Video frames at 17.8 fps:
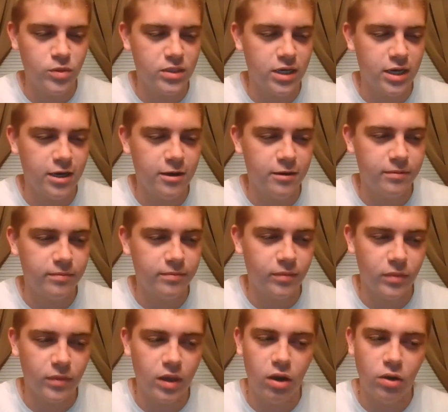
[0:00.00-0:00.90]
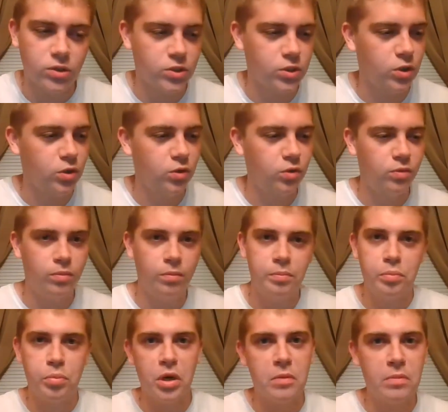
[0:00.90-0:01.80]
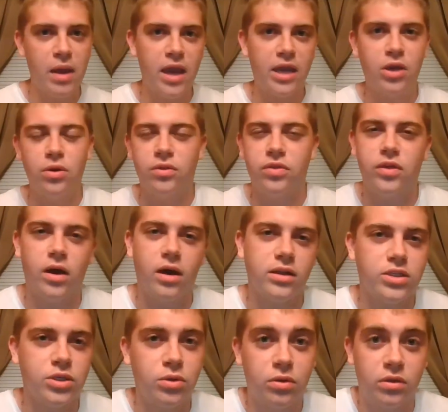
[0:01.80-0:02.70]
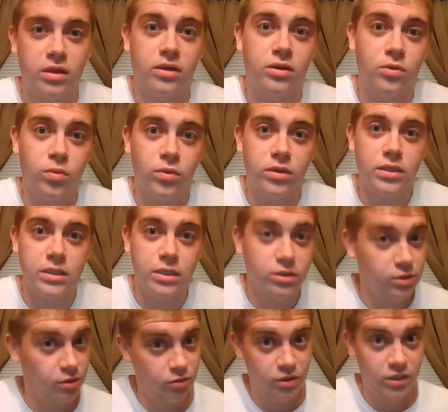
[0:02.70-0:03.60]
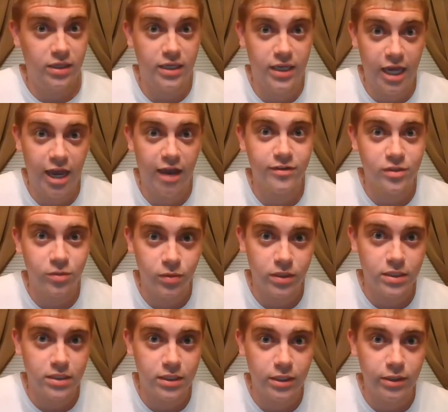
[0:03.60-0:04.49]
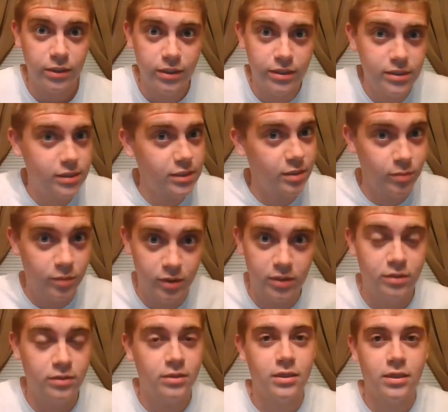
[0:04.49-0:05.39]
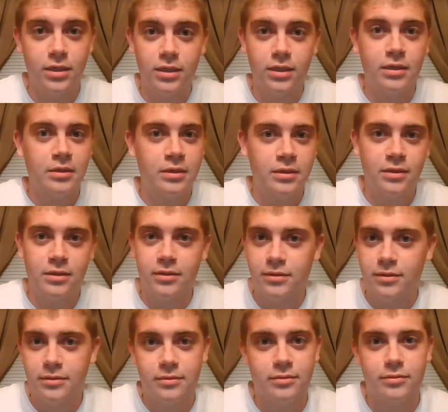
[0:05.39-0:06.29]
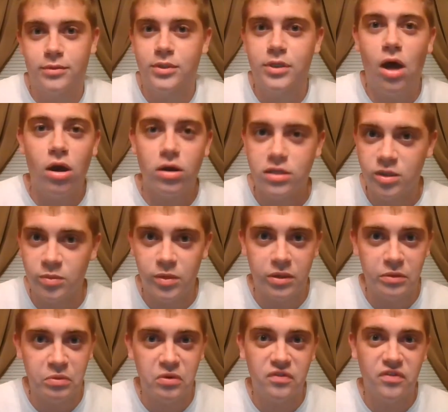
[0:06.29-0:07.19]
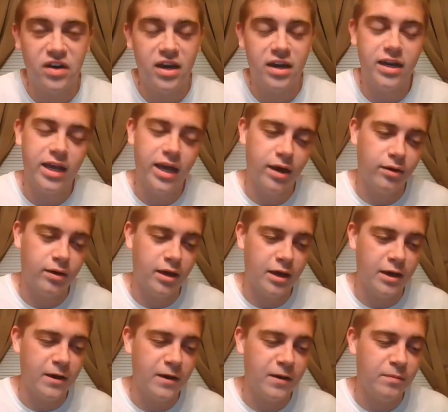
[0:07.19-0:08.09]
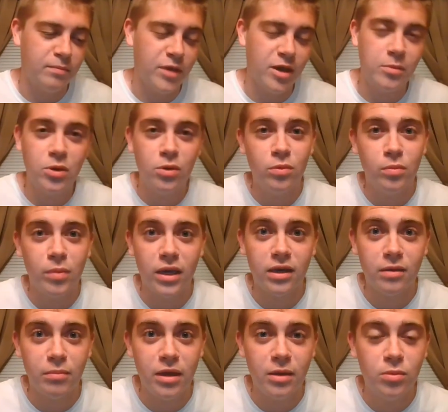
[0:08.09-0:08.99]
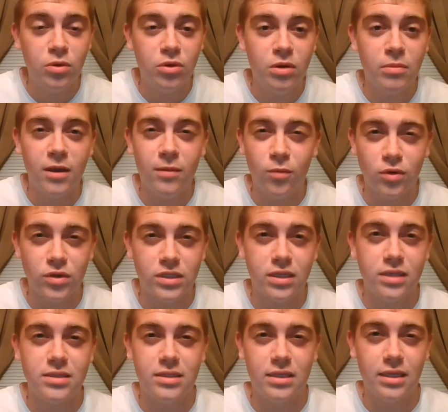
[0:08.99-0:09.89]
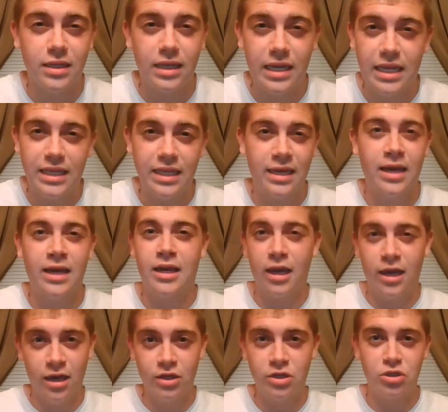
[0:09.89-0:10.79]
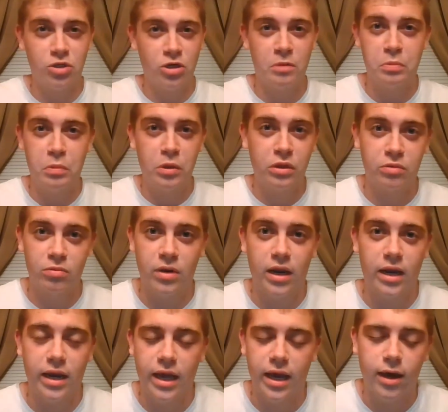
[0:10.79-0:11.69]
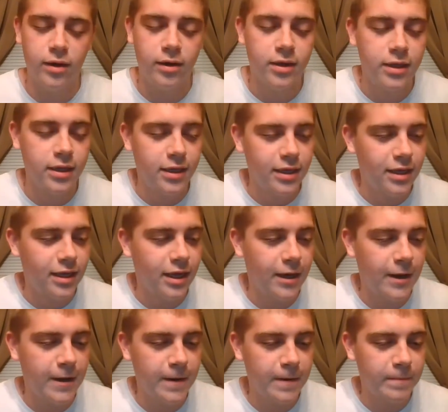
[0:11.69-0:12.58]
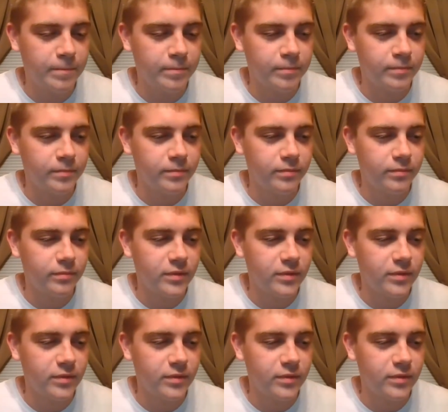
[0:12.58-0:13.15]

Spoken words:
We'll see how it goes. Also, bring back your thoughts. Who you think could win the series? You think the Cavs could win the series? I mean, talk to me. We'll find out. Maybe you can make more sense than anything I can conjure up with right now.